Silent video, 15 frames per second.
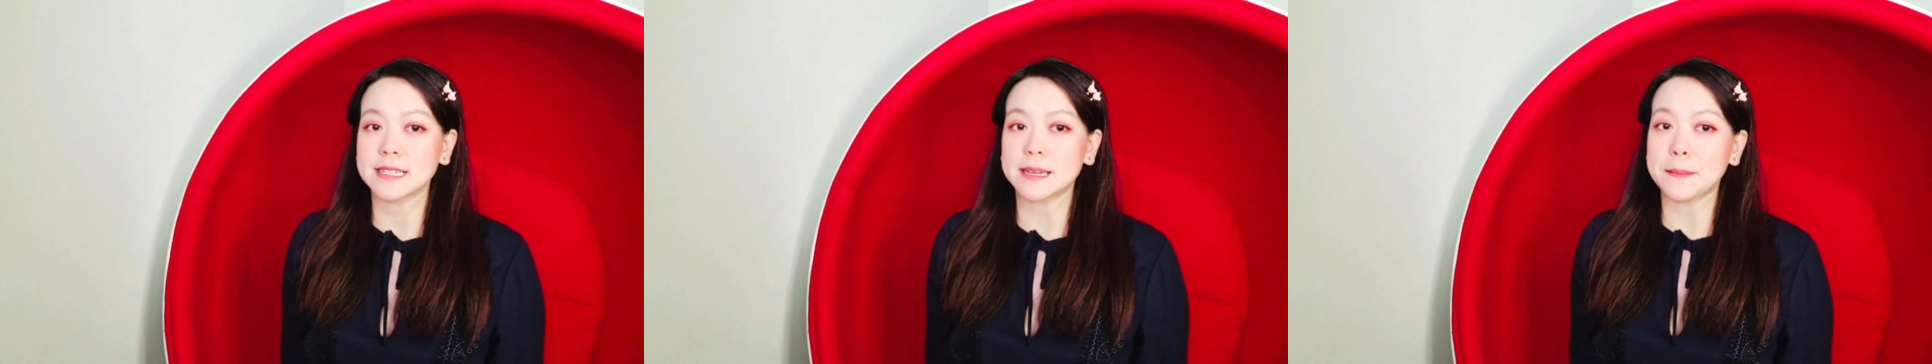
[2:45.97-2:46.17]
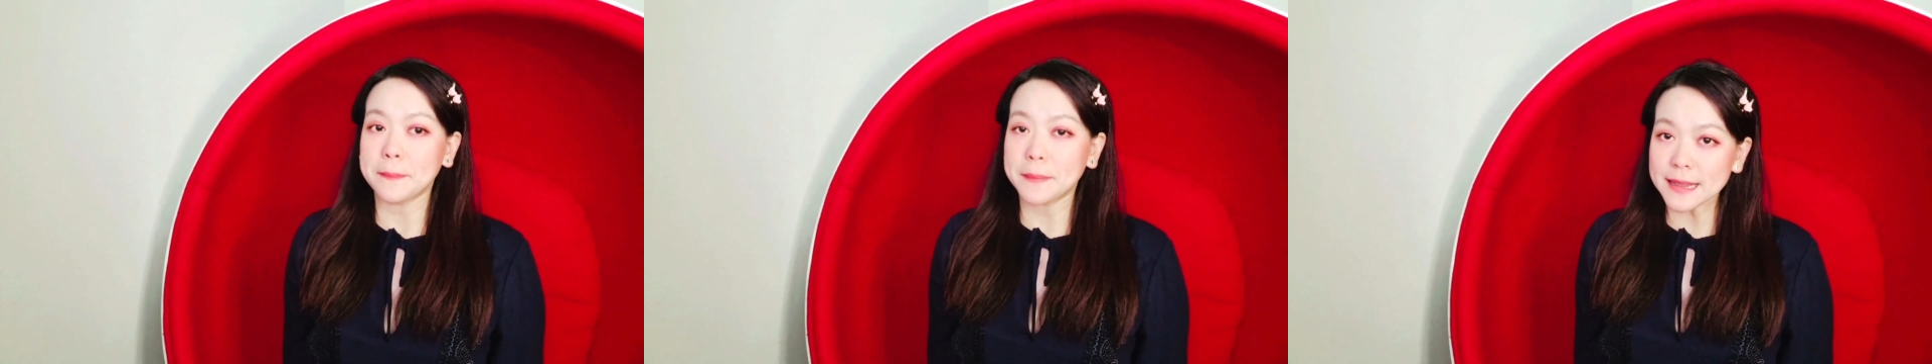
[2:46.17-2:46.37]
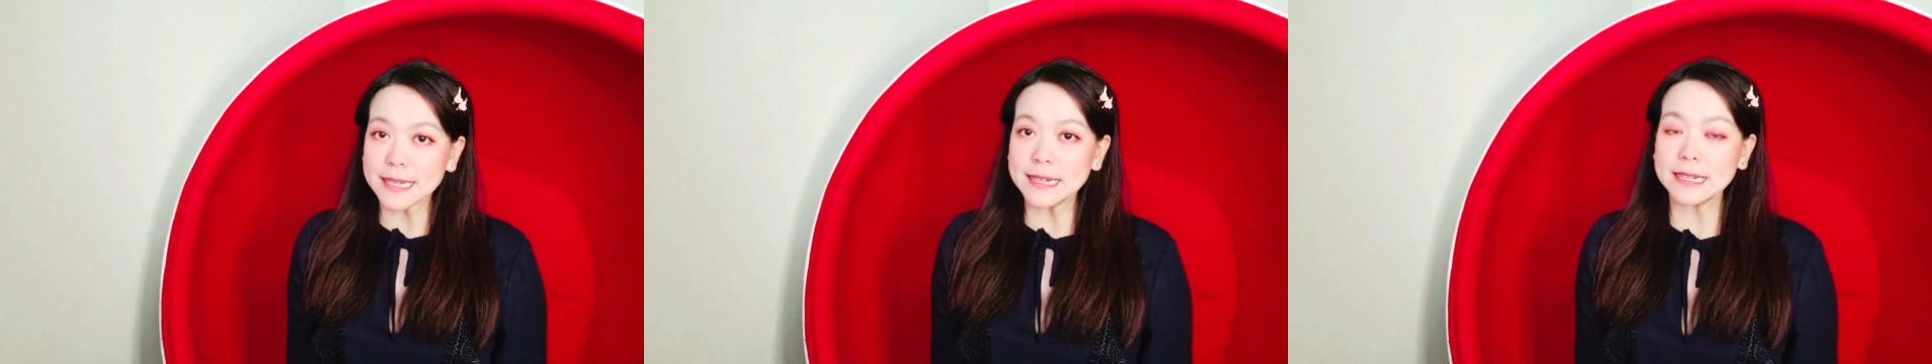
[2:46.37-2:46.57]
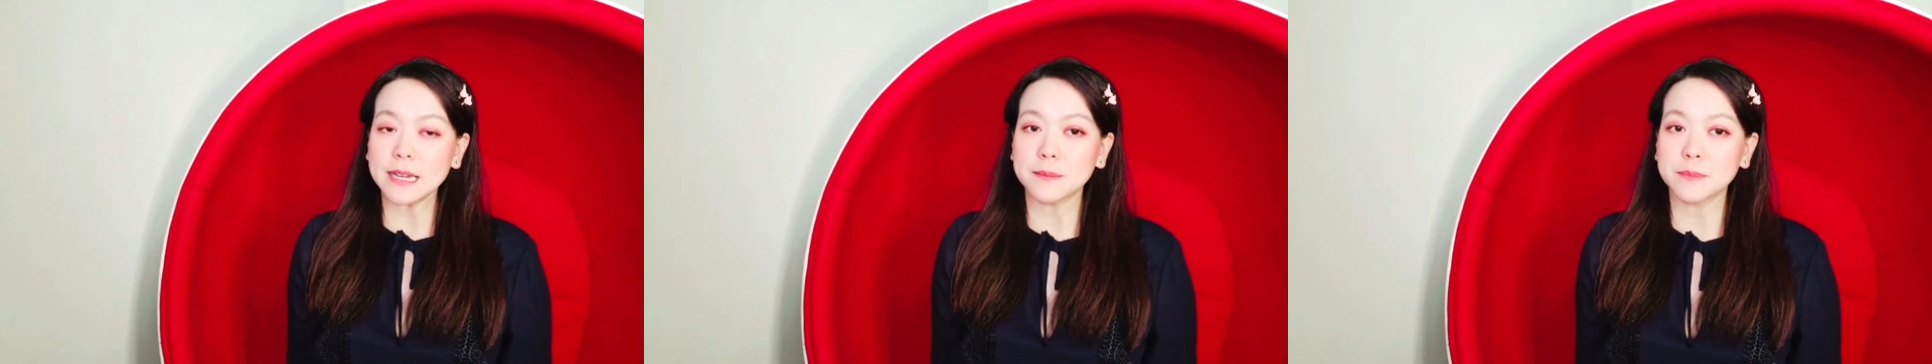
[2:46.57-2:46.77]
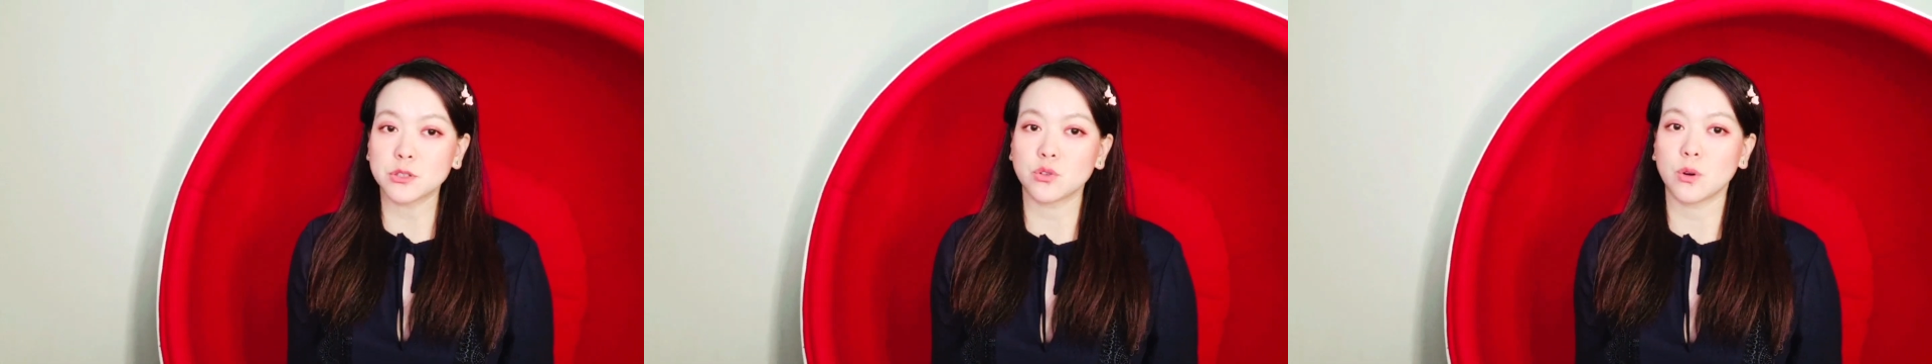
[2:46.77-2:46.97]
completely
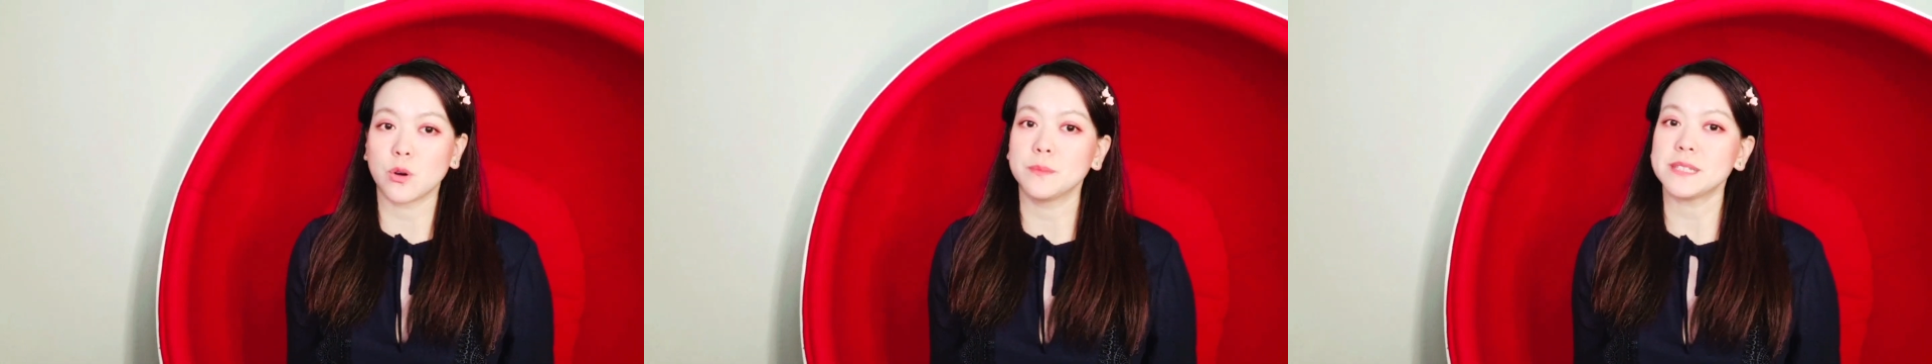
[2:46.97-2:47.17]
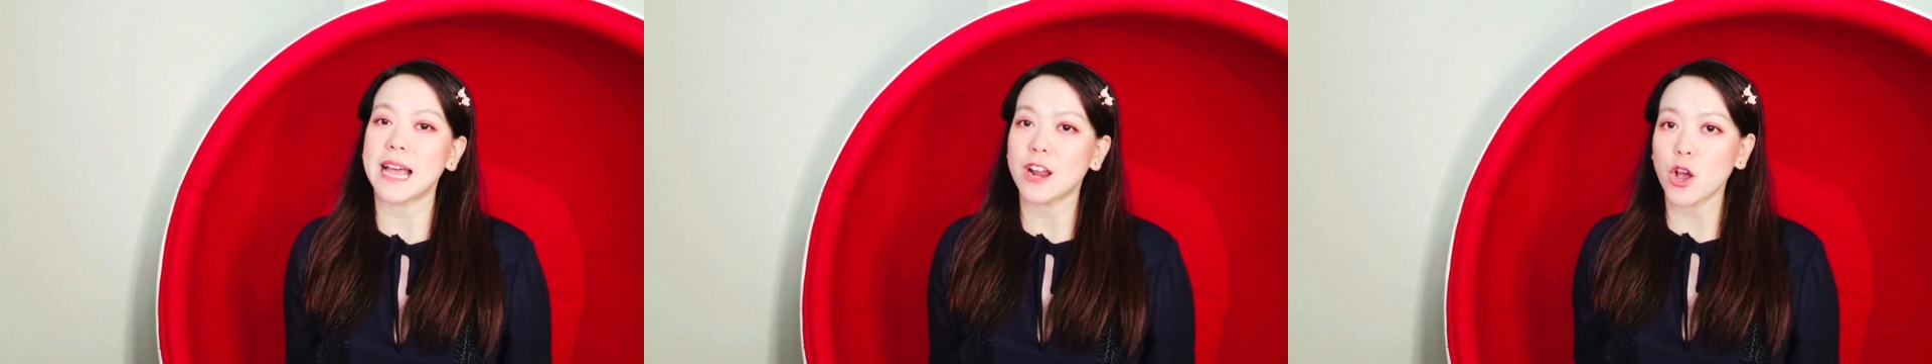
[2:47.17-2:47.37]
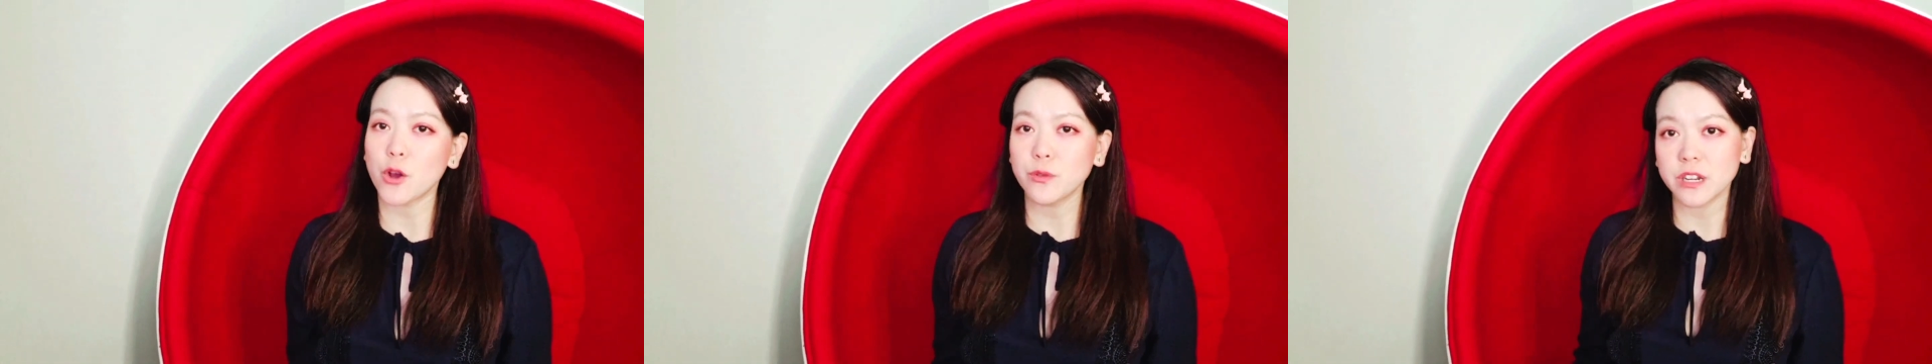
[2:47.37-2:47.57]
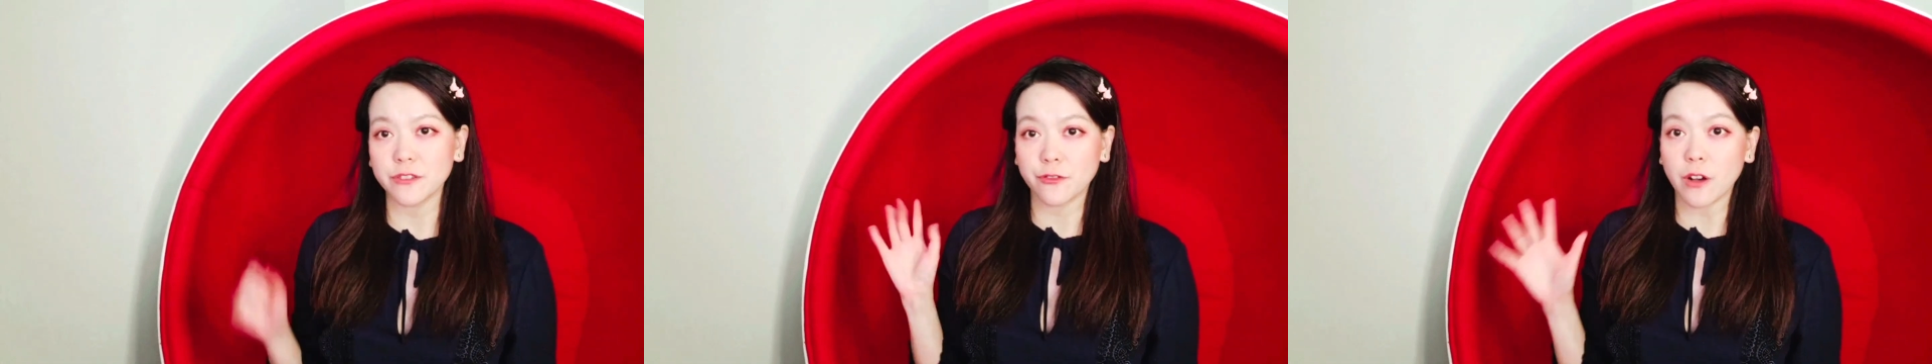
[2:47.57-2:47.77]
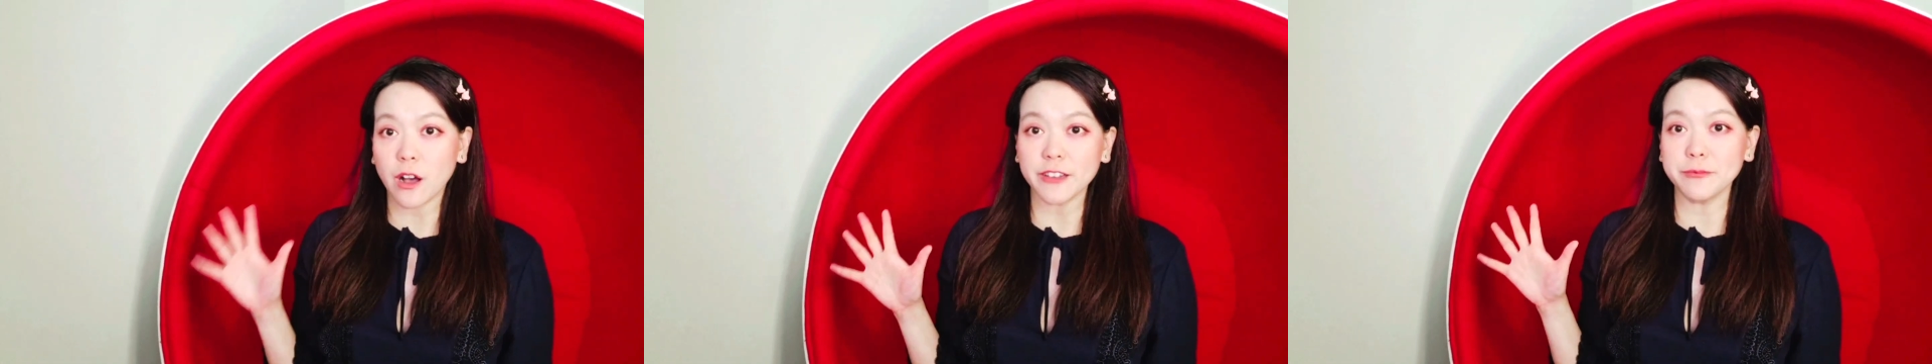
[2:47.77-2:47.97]
absorbed and only
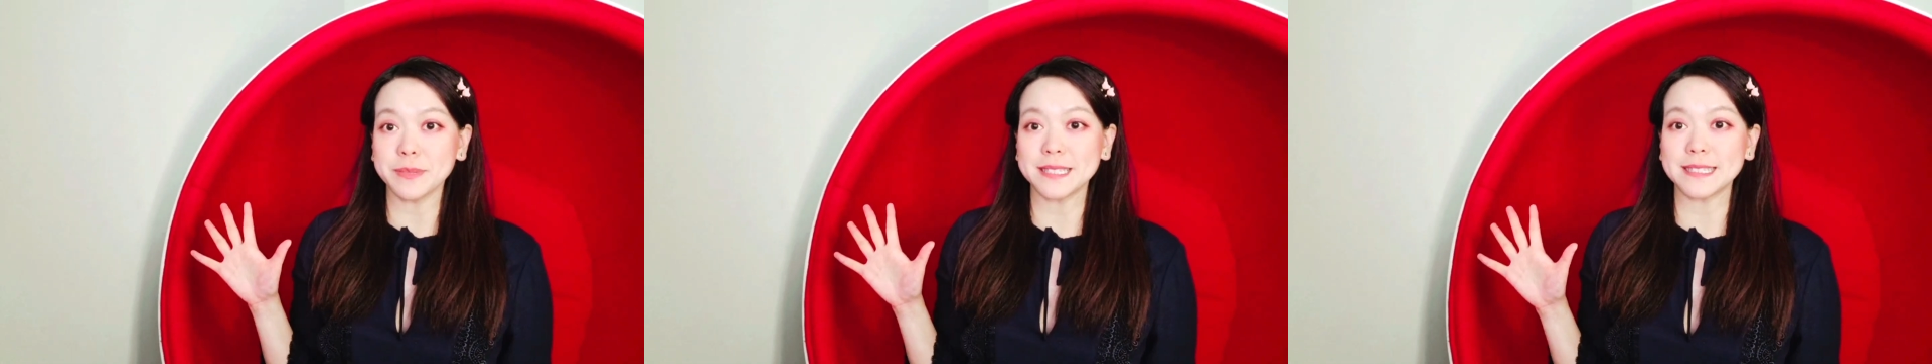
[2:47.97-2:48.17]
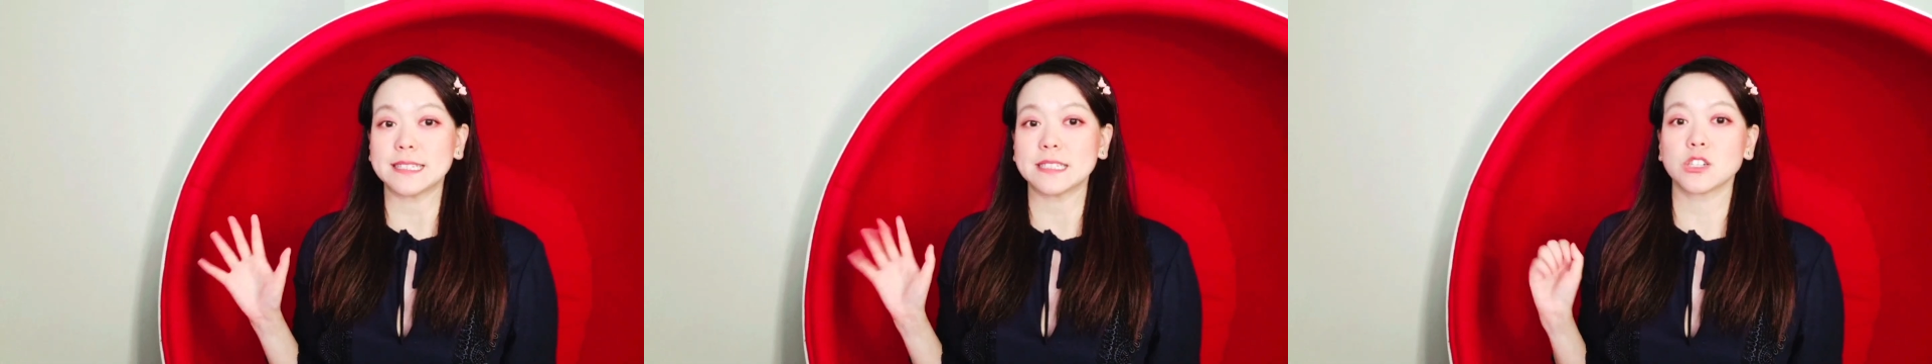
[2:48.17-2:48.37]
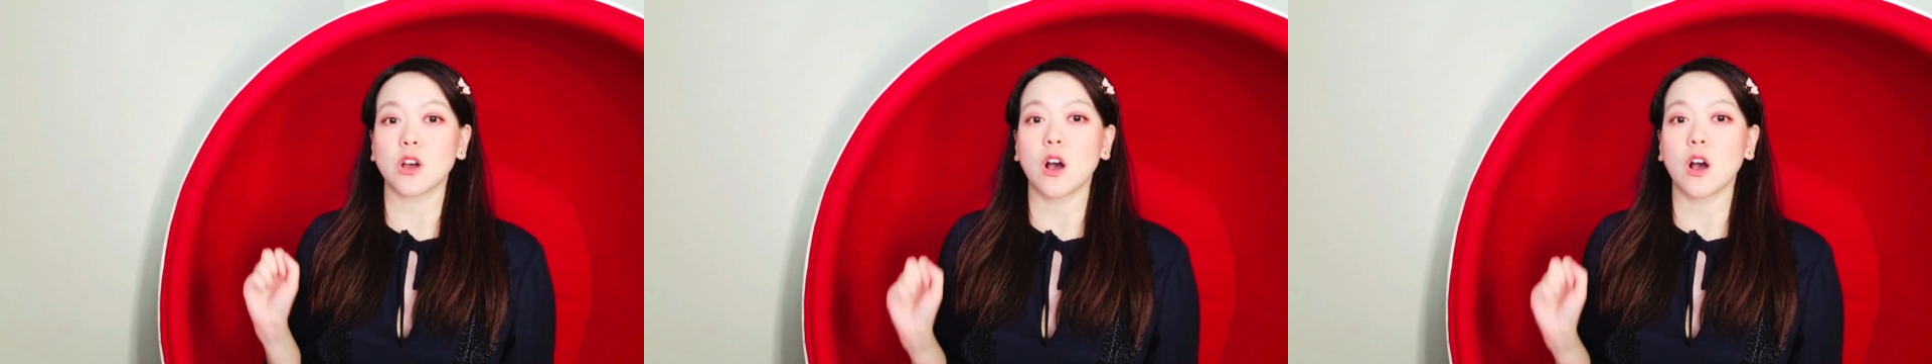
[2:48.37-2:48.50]
5%